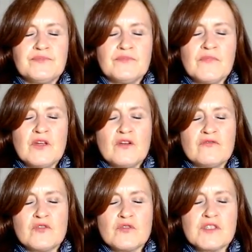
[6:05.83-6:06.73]
Not
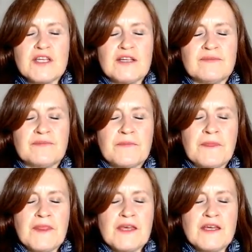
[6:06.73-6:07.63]
forcing,
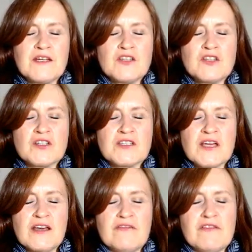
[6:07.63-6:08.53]
just
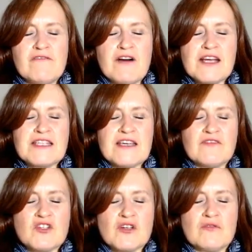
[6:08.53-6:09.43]
kind of inviting the
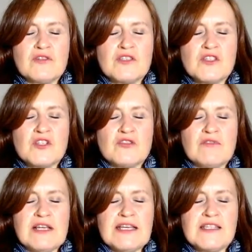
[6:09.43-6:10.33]
shoulders to
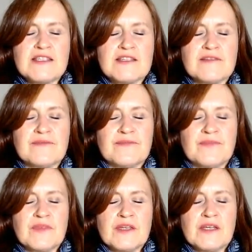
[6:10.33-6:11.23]
release
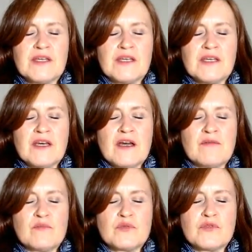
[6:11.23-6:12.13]
and
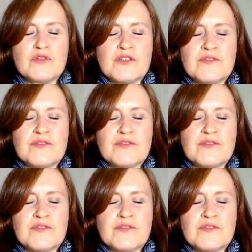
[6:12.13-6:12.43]
broaden.